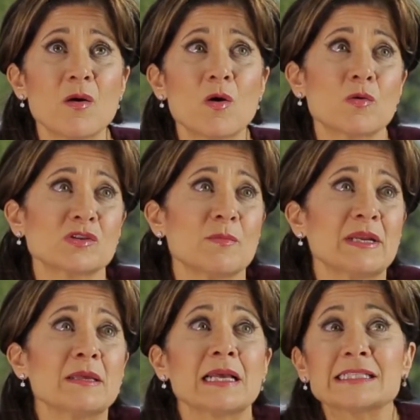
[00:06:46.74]
or so
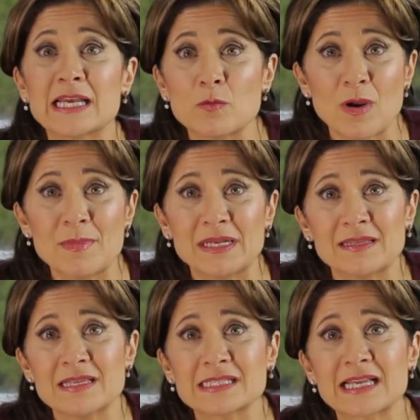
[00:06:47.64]
many, let's say women
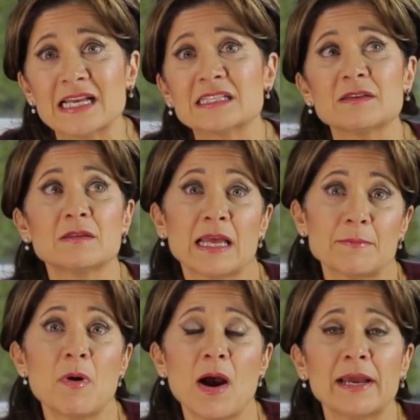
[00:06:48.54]
in this case,
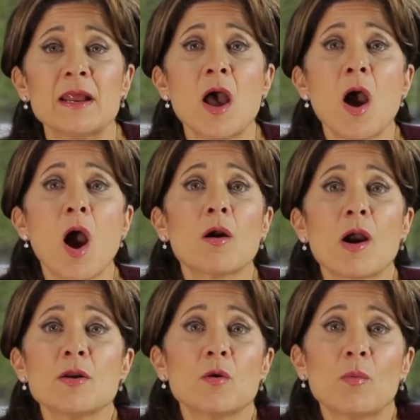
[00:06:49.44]
like mine,
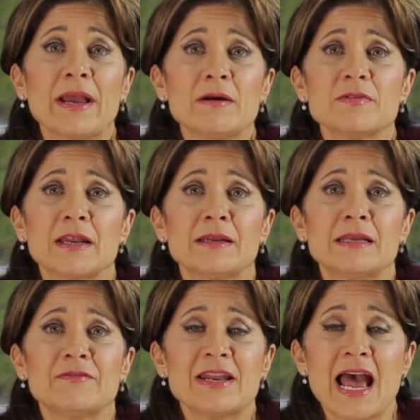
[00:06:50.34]
are unaware that it
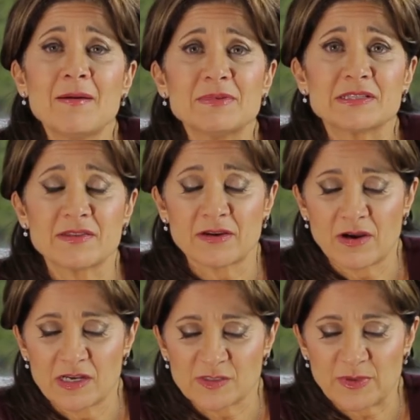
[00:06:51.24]
even happened to their
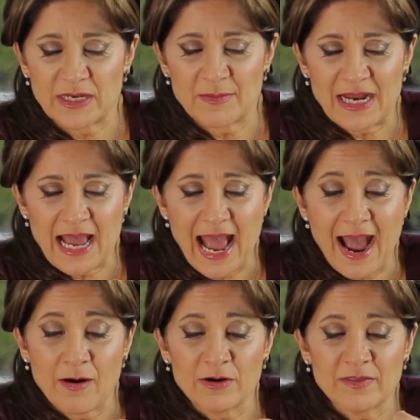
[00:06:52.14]
husband. I mean,
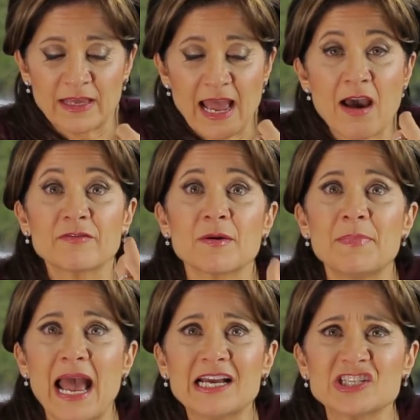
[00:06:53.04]
how do they have
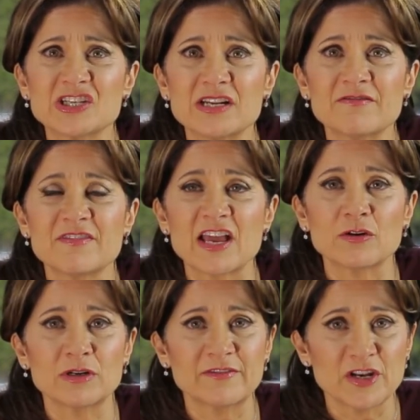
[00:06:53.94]
compassion if they
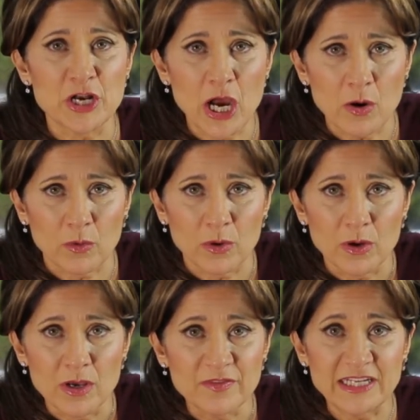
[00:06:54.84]
don't even know?
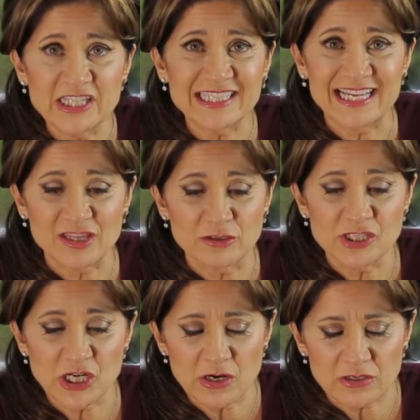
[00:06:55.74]
They just think they're
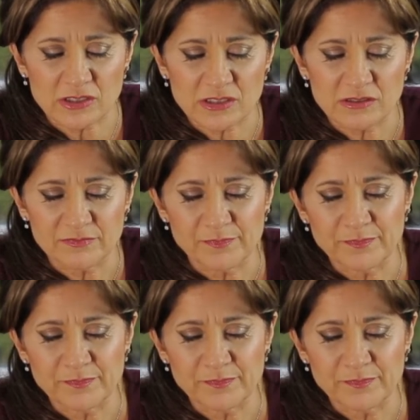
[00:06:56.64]
jerks.